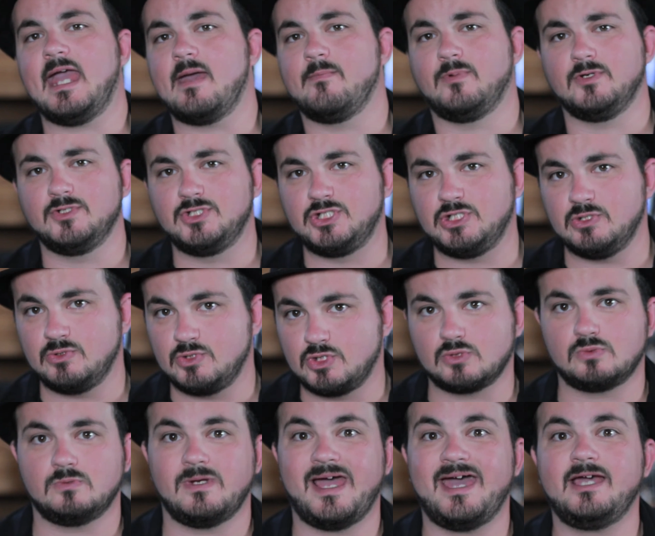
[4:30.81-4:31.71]
able to
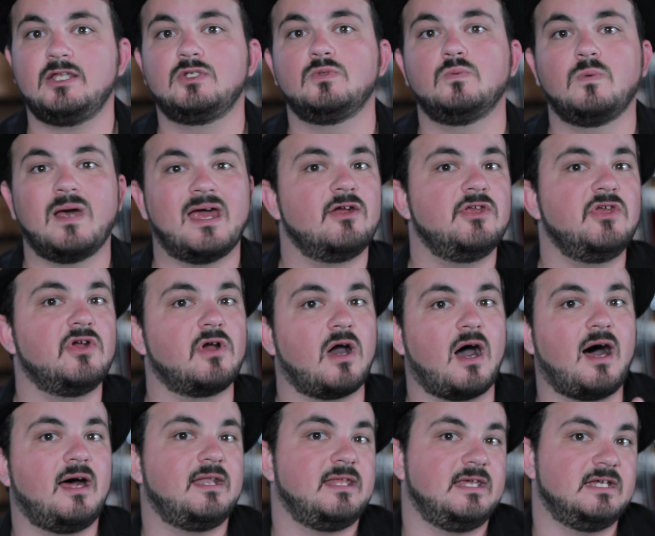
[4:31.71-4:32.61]
direct where your
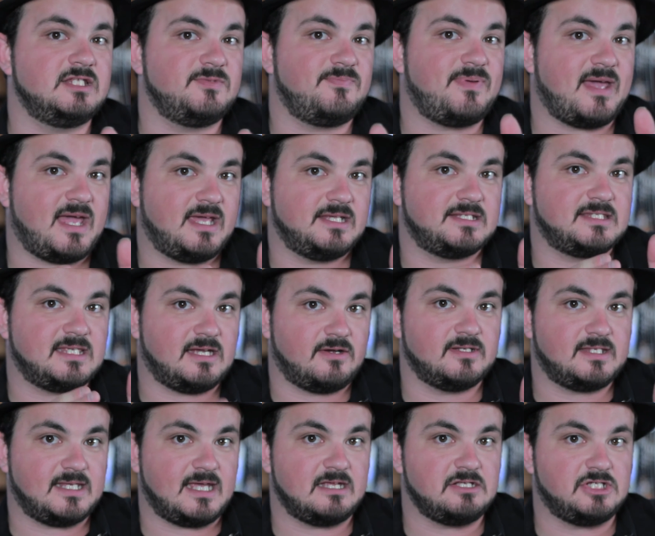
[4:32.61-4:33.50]
audience pays their
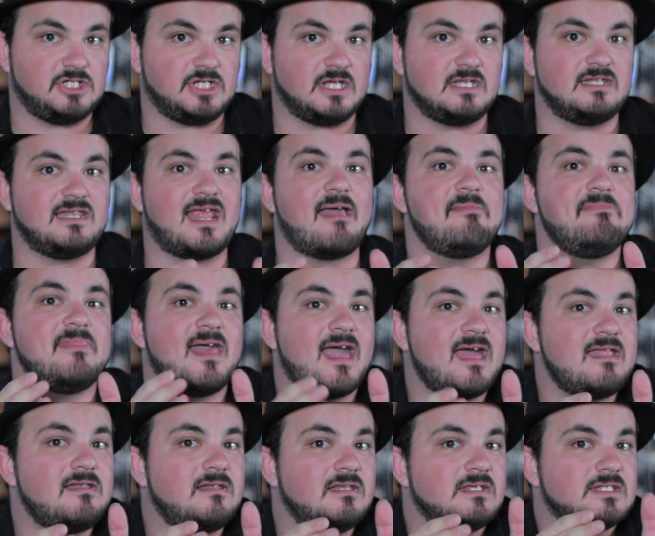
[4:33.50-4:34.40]
attention and
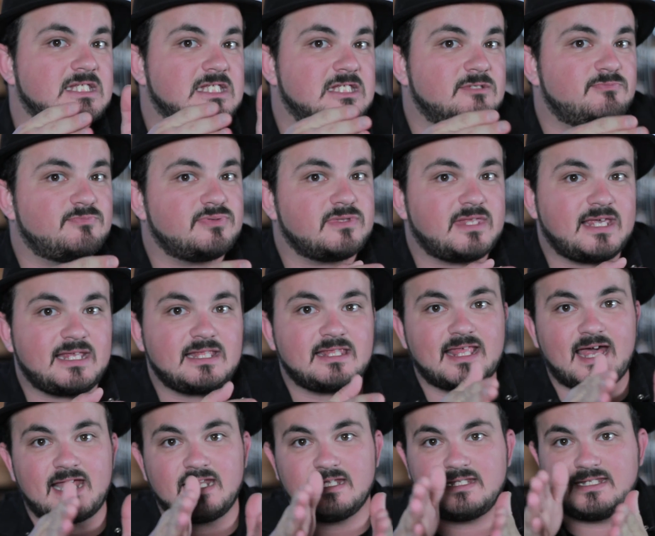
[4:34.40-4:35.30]
then split
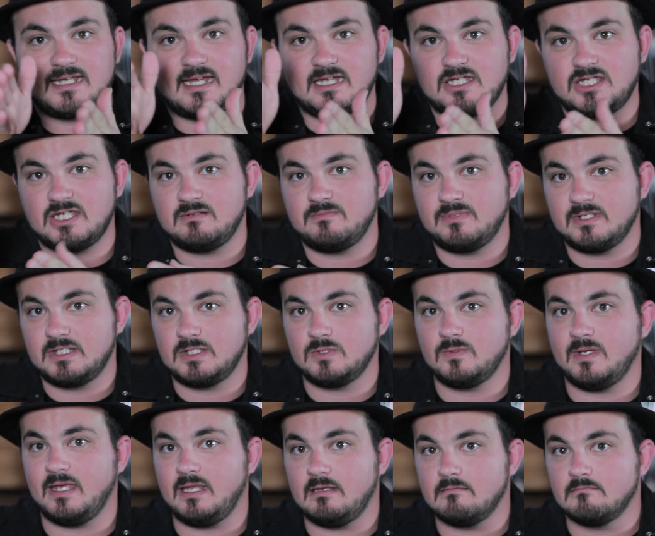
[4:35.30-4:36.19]
that attention
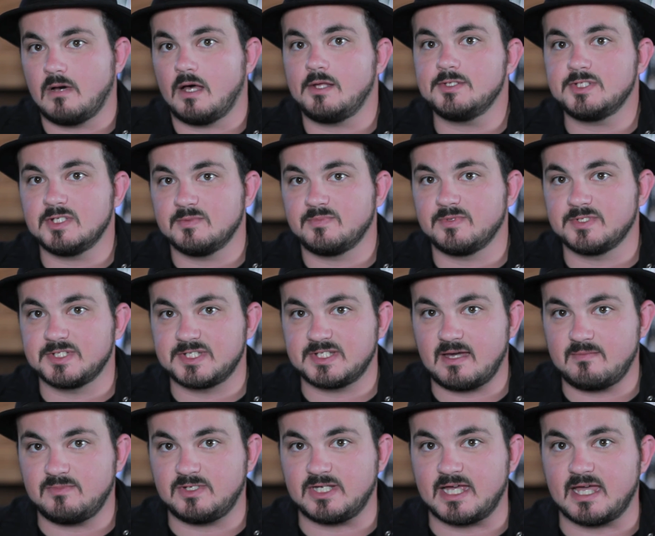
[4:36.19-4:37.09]
between multiple
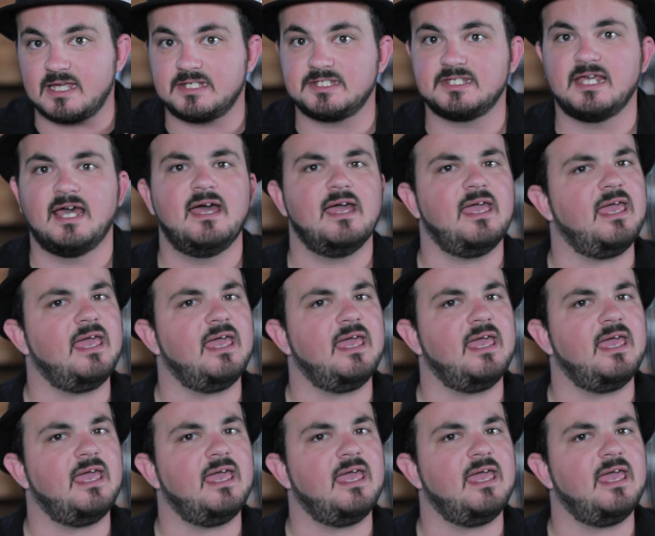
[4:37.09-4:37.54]
subjects